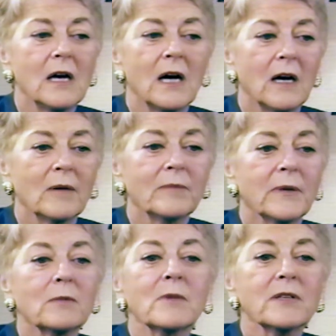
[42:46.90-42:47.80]
Um,
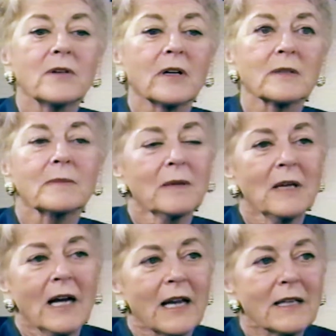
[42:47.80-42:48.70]
but we talked about. I
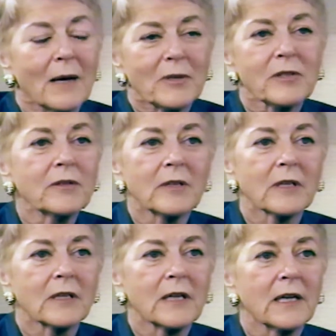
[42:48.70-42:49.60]
mean, I had an
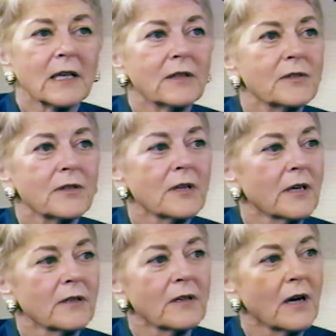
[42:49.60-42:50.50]
opportunity in eighty to
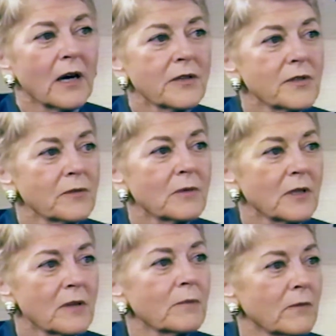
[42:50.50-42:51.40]
get onto one
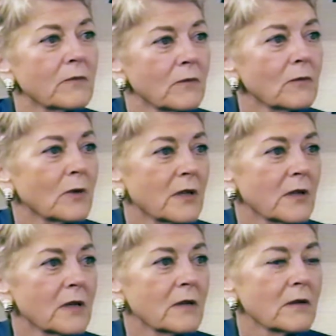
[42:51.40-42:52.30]
of the one of
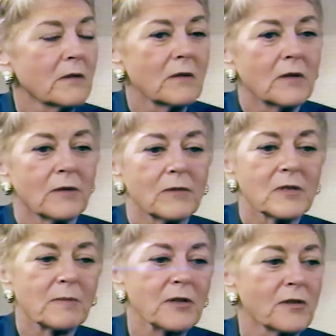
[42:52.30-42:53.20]
the you know
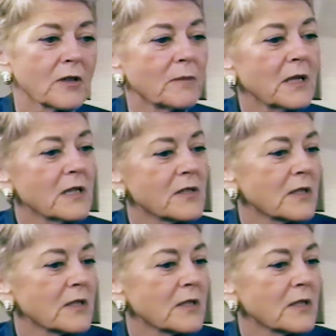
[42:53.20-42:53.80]
special committees,